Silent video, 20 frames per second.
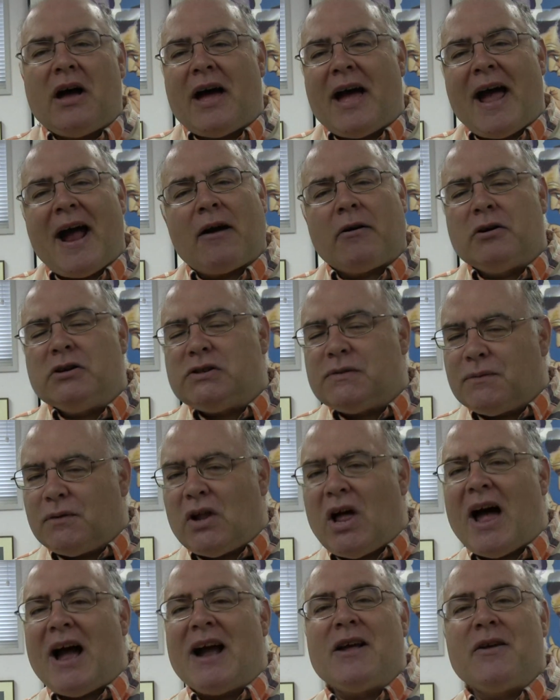arrows
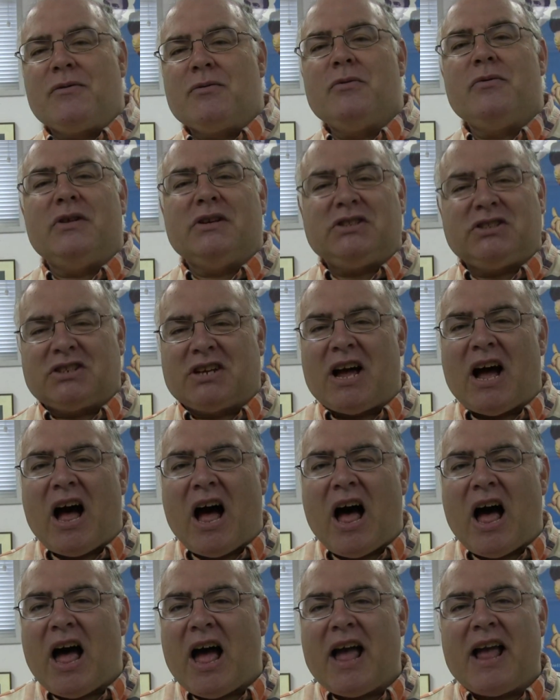flying through the
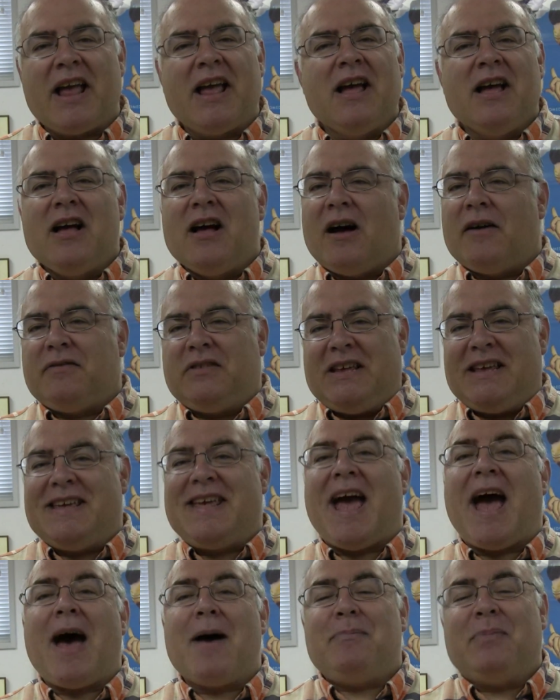sky, of
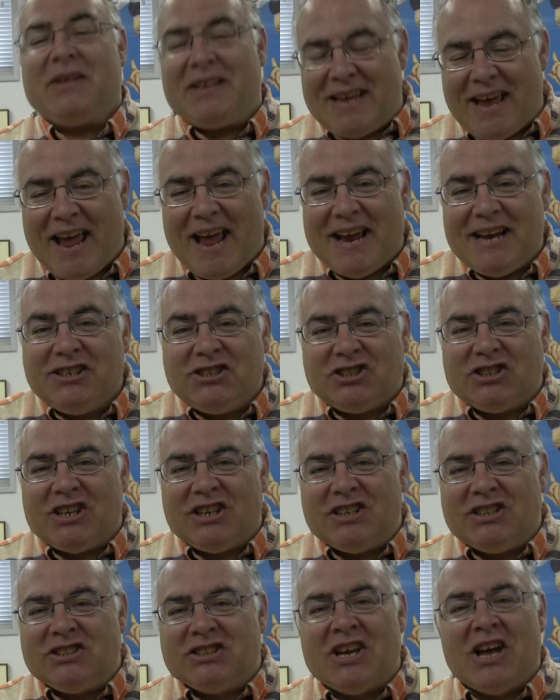
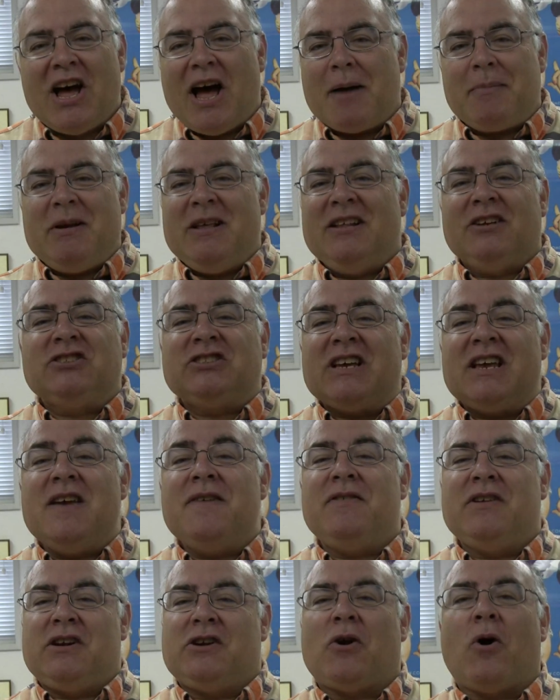decapitations. I mean, there's
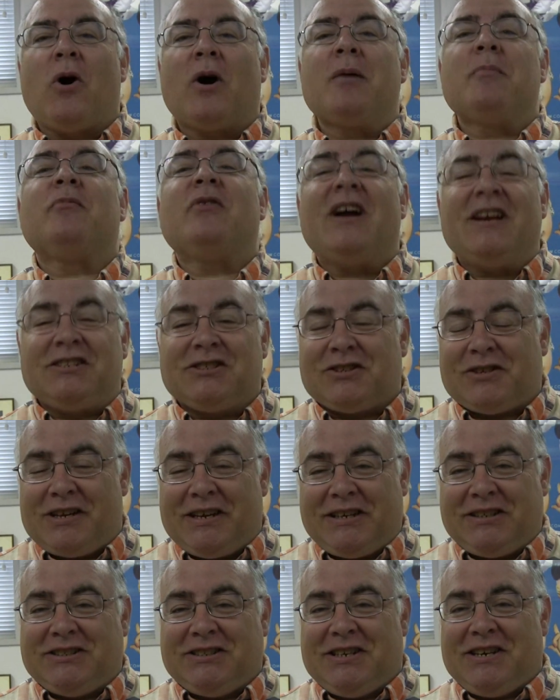even an arm
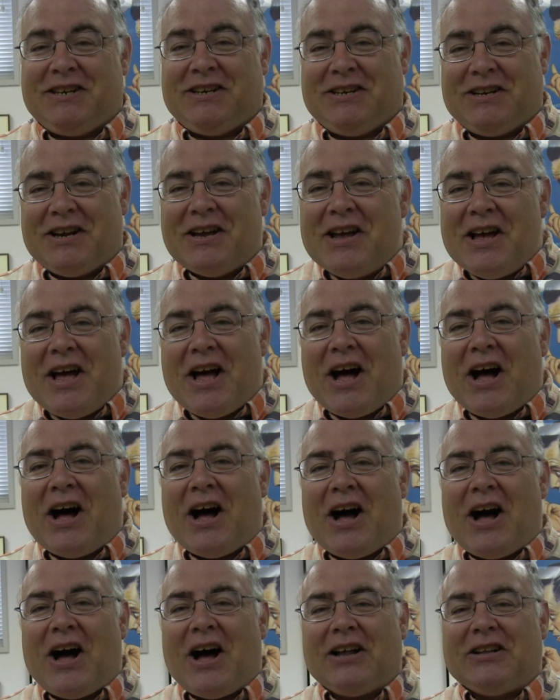wrestling scene
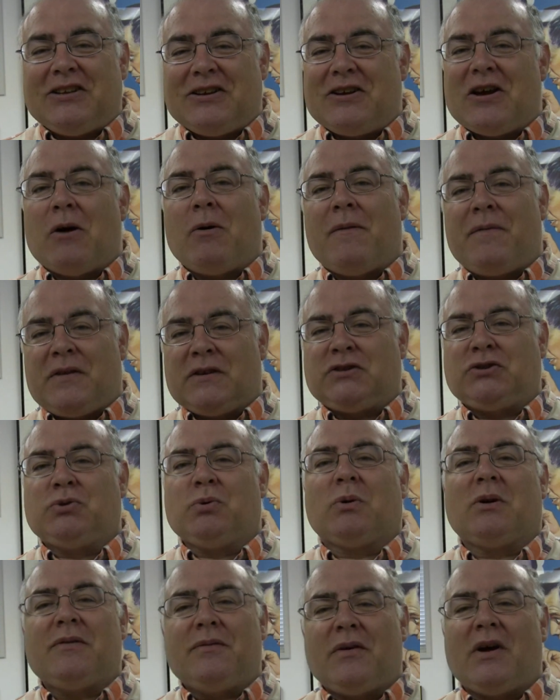to go with the
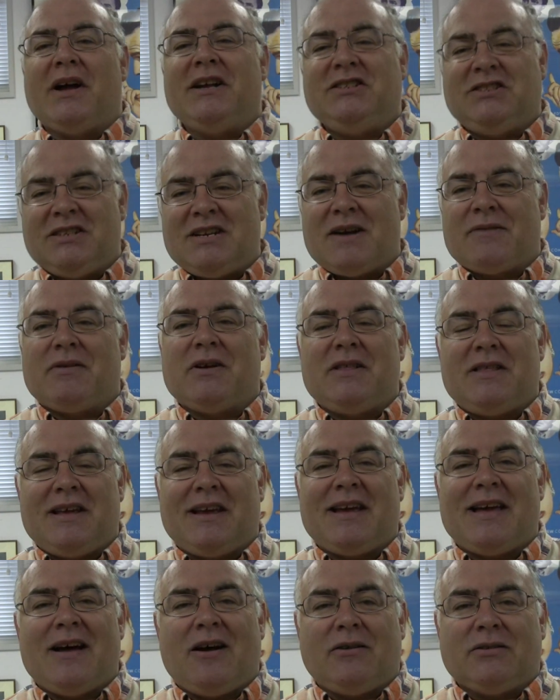sword fights and
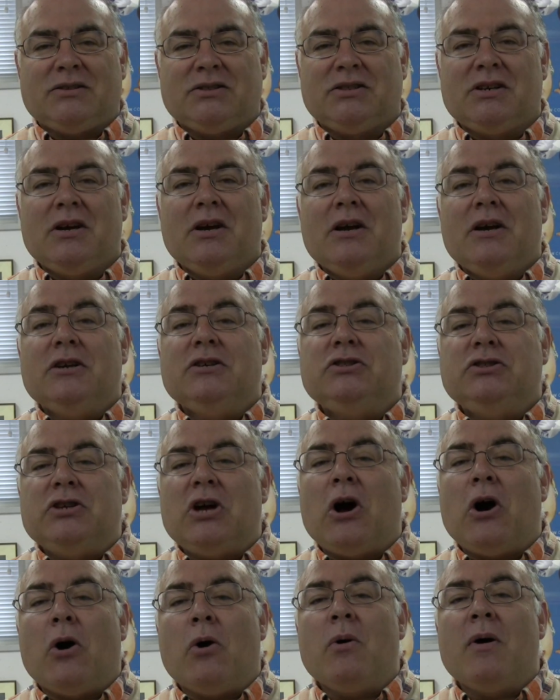everything else.
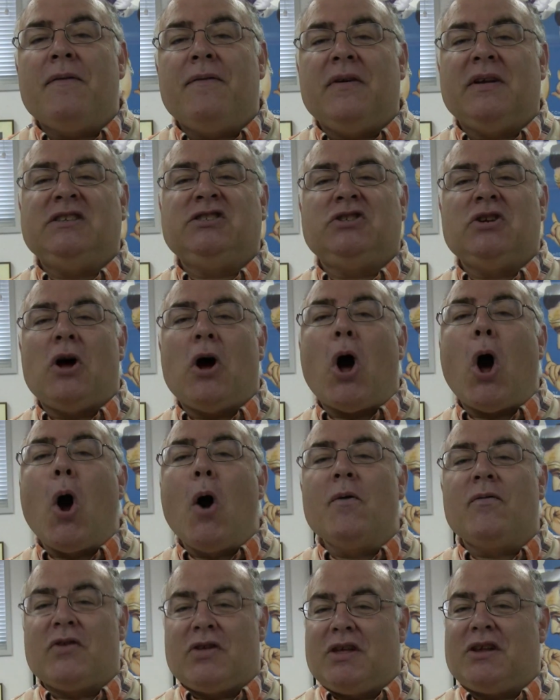So if it's
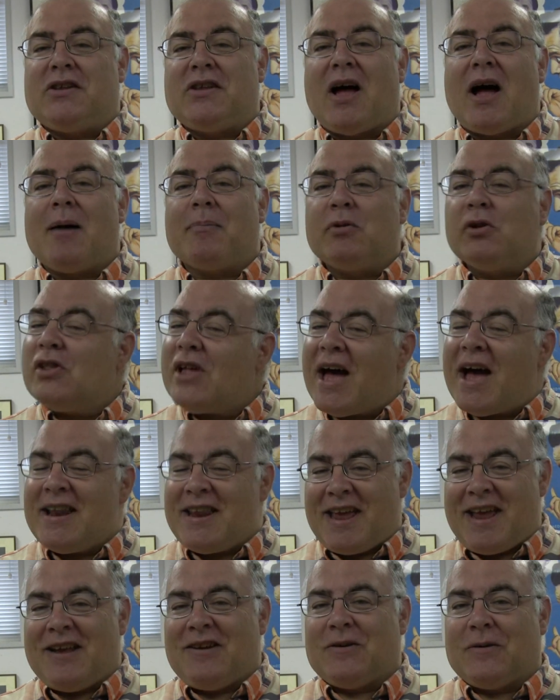over-the-top
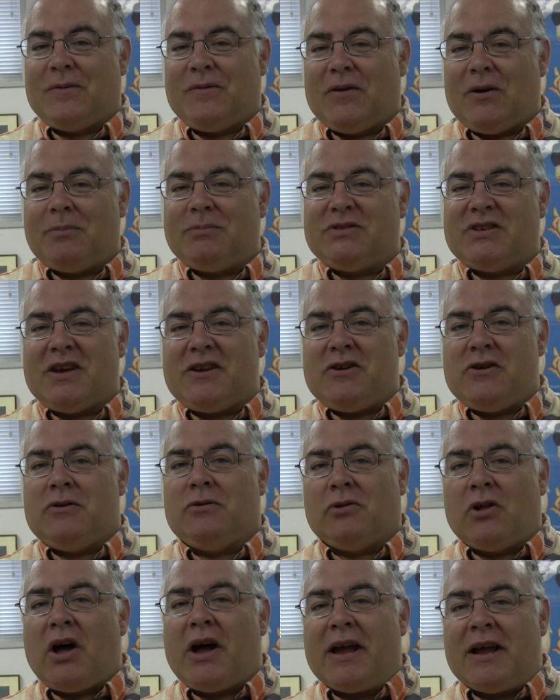gladiator films that
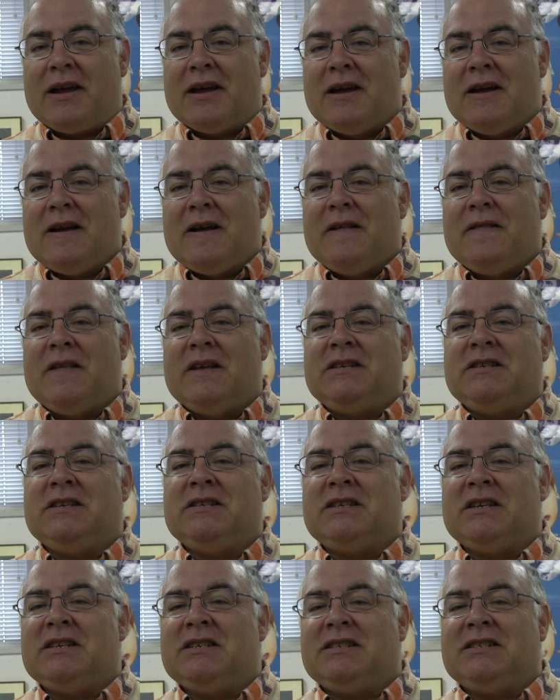you like, this
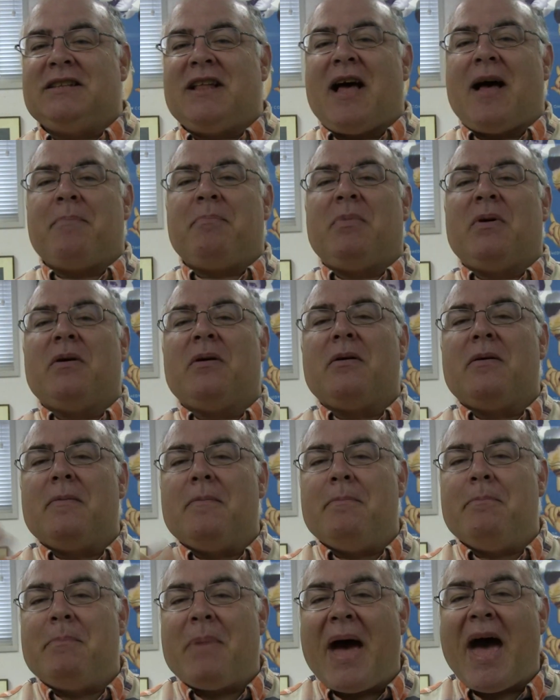is a step
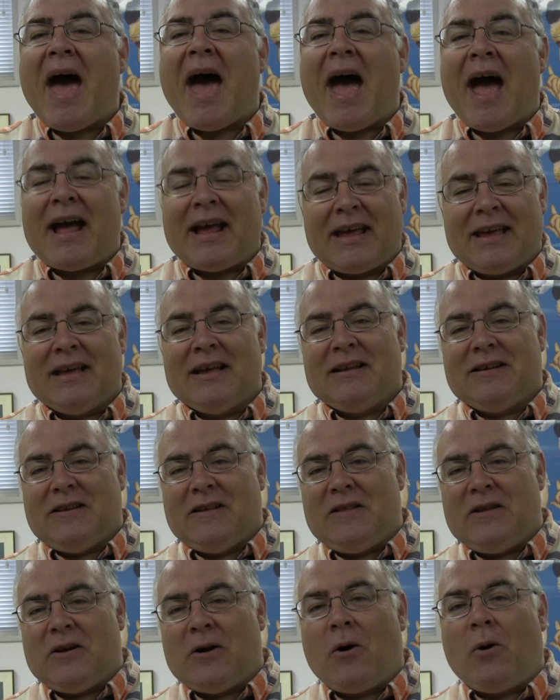back
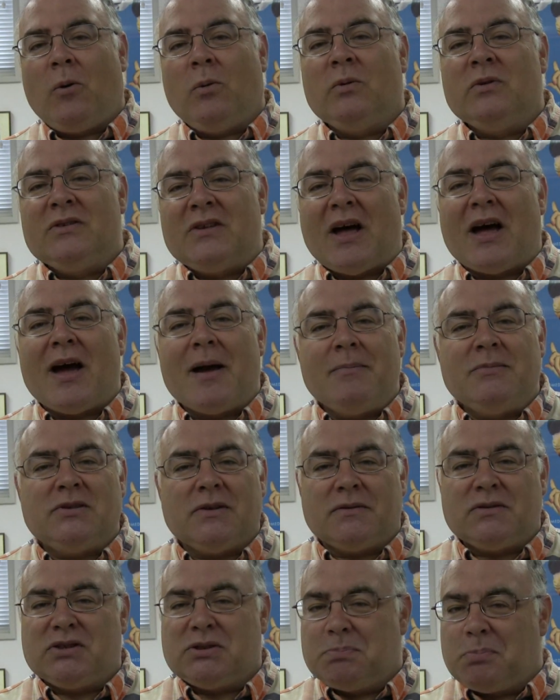to the old times
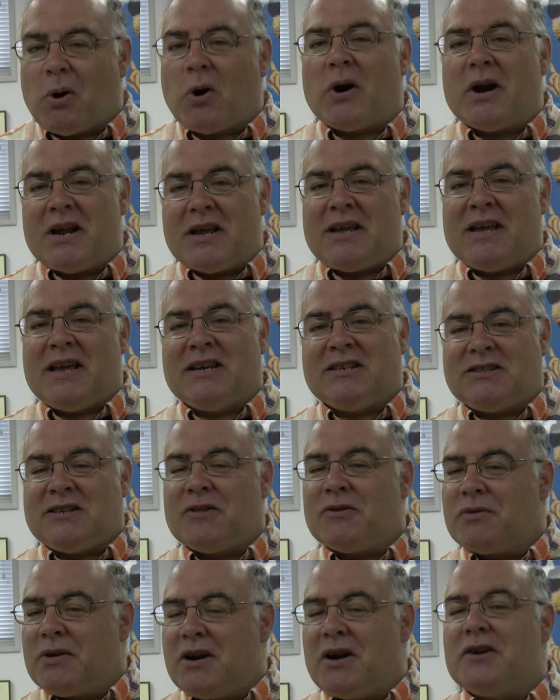of Spartacus
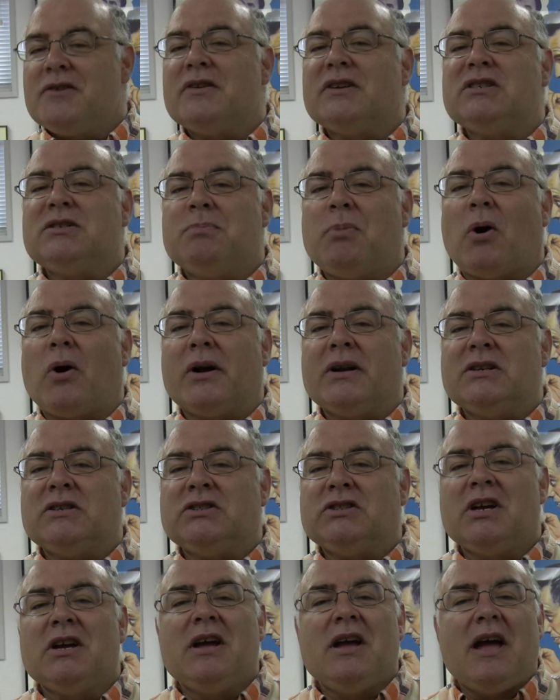and 300
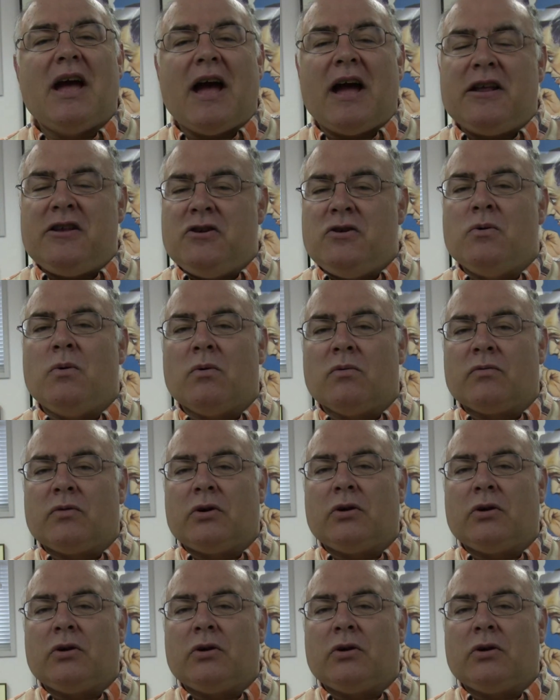Spartans, and you will